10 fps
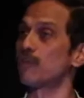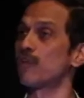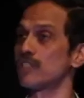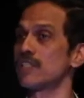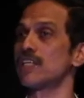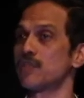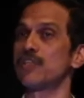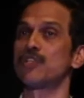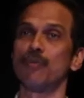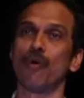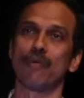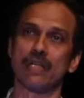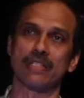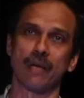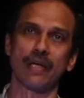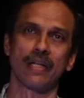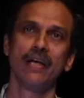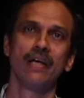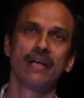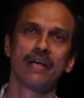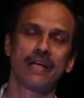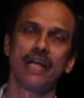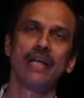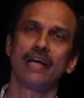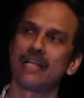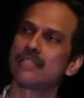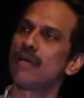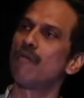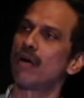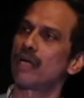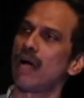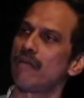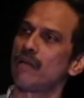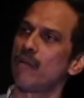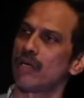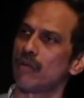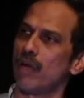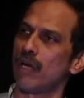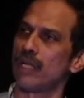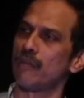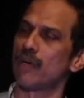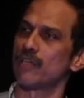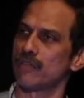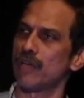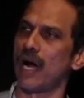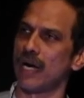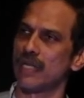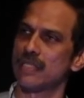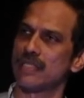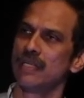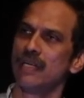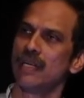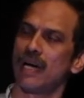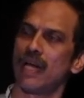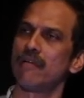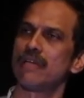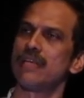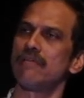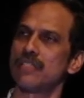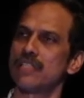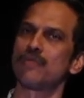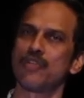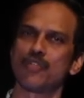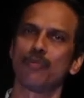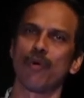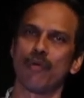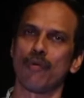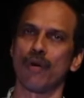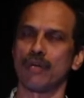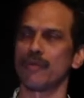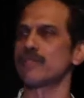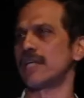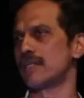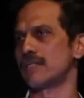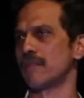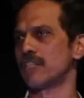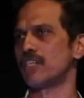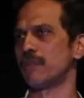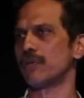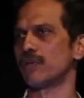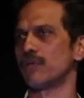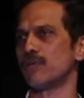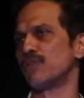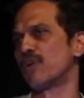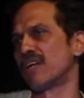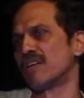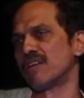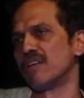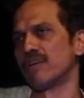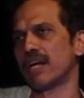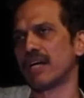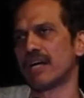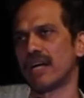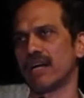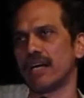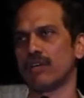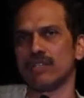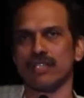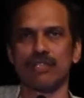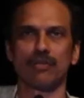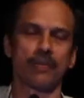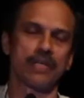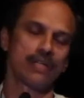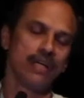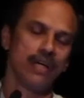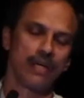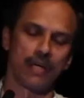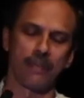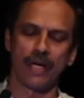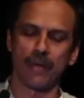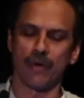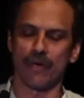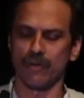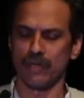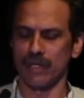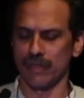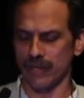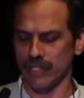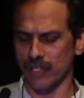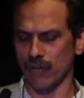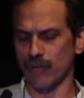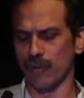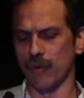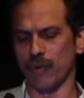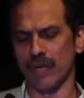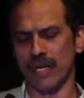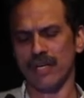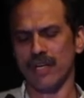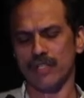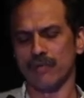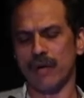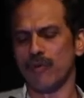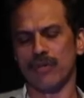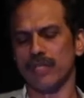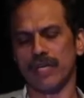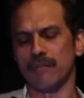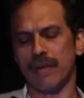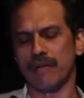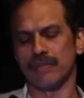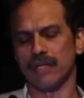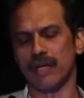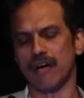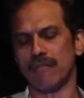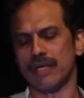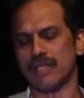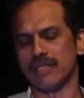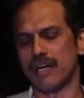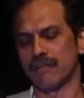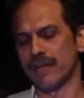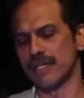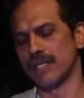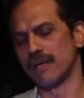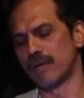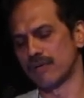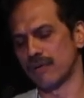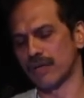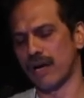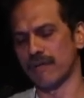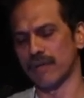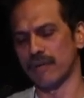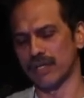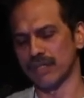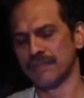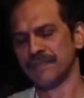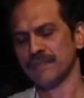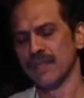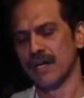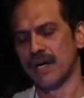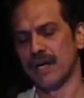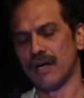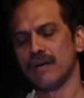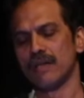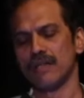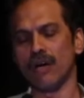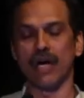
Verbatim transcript: of course is they switch to bore wells. i mean really unless they want kaveri water quality because of the hardness Otherwise, they will just switch to borewell water because that is much cheaper to use. You can you know get it at eight or six rupees depending upon the functioning of your borewell. So why would you then pay the government this kind of crazy amount for Kaveri water? Uh, the